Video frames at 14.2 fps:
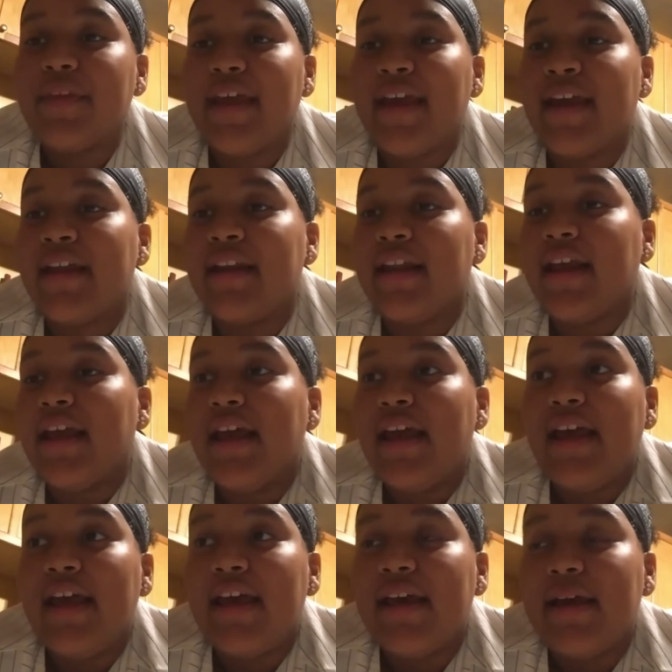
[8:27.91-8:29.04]
And
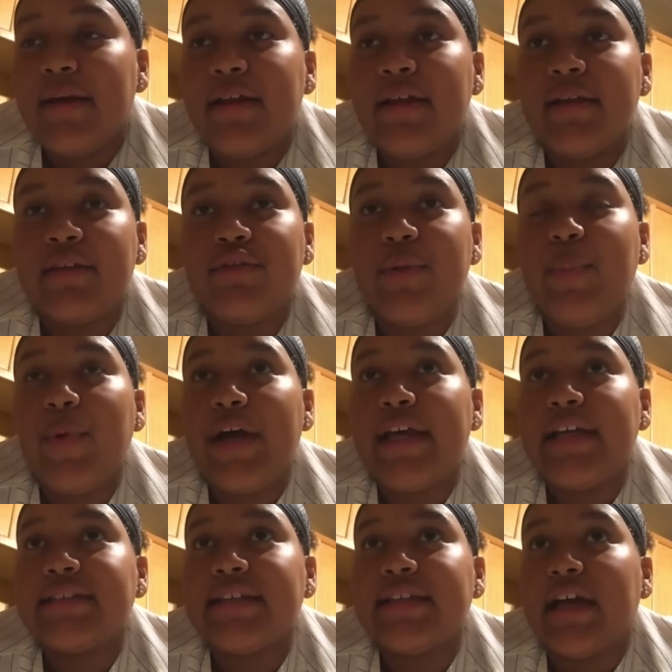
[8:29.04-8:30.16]
3Point
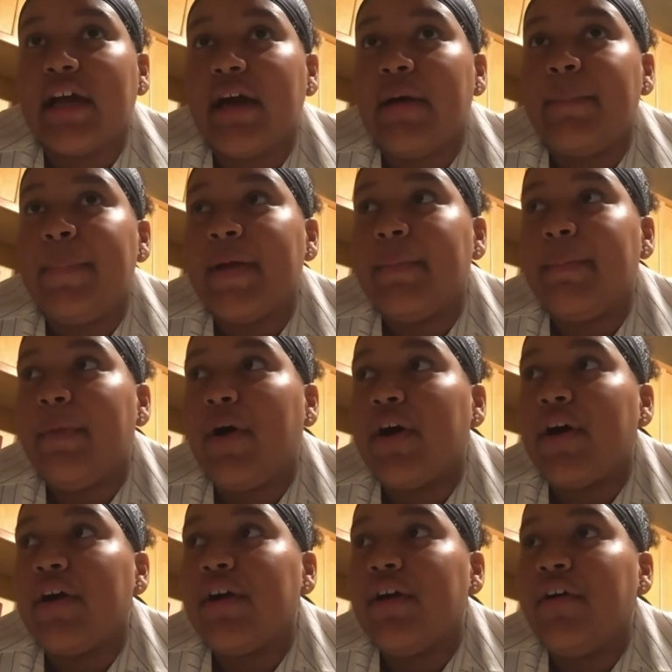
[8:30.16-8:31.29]
is like a big
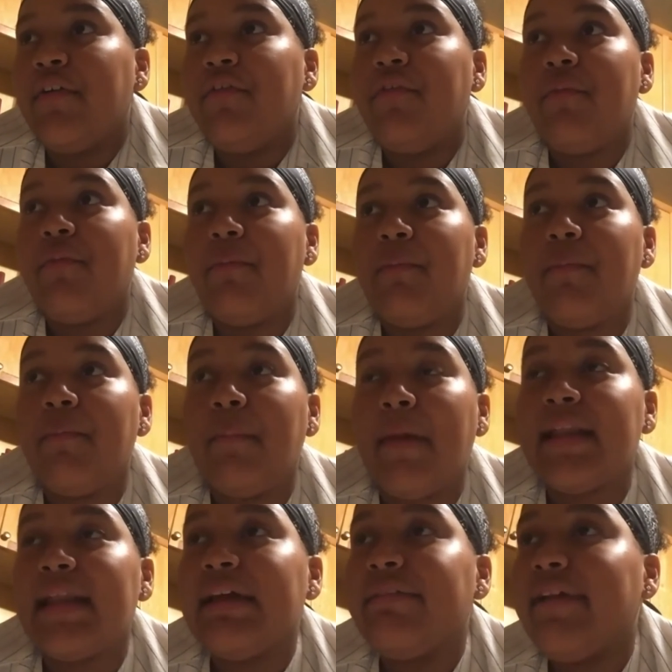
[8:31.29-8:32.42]
part of
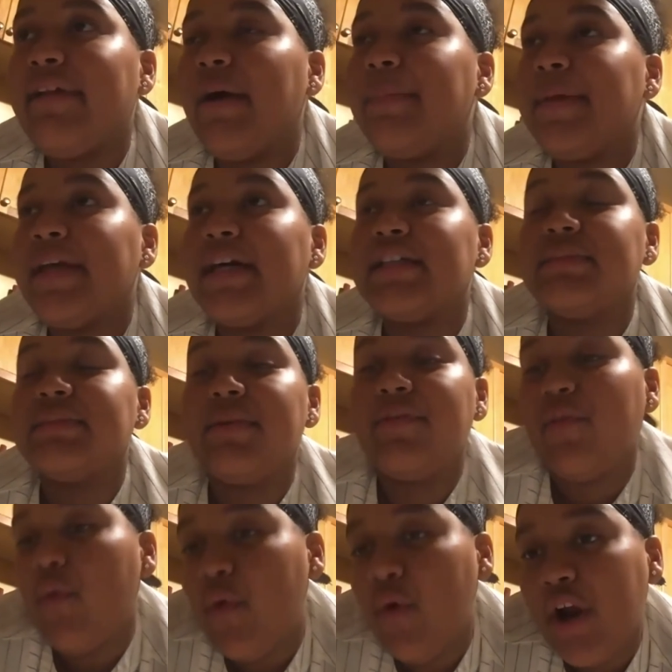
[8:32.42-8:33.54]
my life now, because
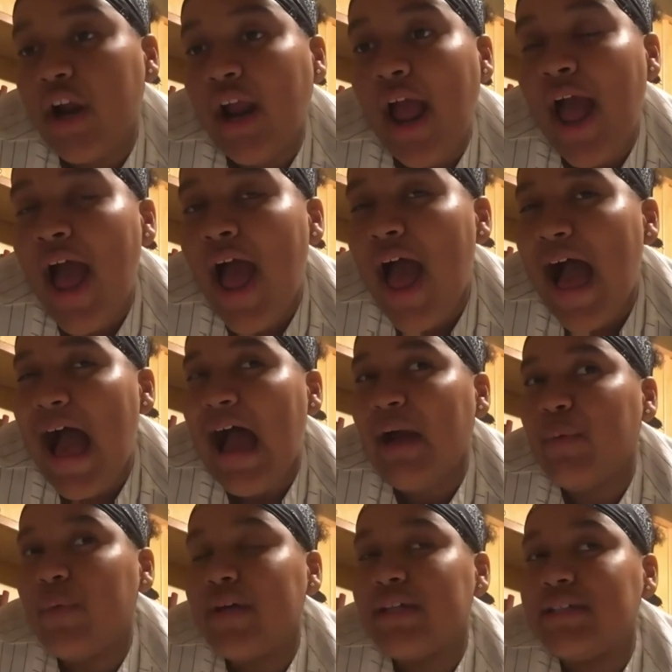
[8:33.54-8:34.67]
before I
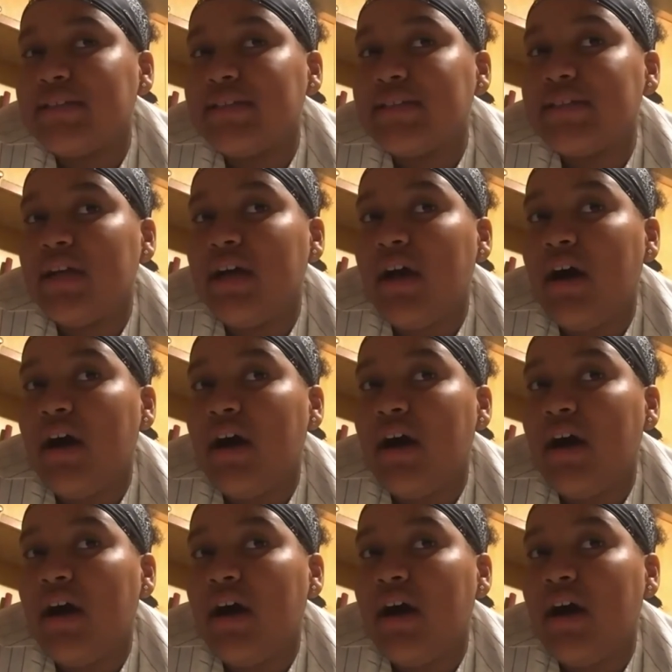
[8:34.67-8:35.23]
was